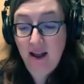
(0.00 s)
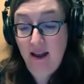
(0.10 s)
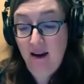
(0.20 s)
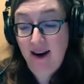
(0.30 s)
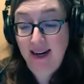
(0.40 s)

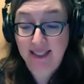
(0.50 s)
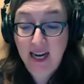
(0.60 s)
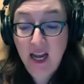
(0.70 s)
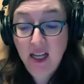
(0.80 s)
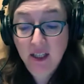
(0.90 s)
All right.
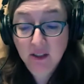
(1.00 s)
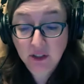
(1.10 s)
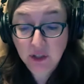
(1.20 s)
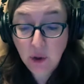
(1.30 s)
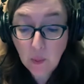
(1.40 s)

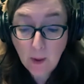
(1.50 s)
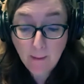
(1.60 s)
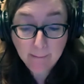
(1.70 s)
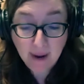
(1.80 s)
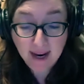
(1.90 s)

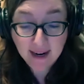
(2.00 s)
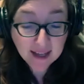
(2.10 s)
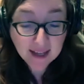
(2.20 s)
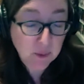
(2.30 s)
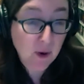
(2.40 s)
So my
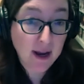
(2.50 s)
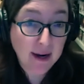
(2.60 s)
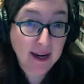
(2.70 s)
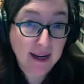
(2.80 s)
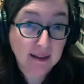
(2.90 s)
next one
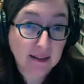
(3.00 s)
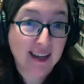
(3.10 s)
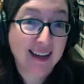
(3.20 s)
is,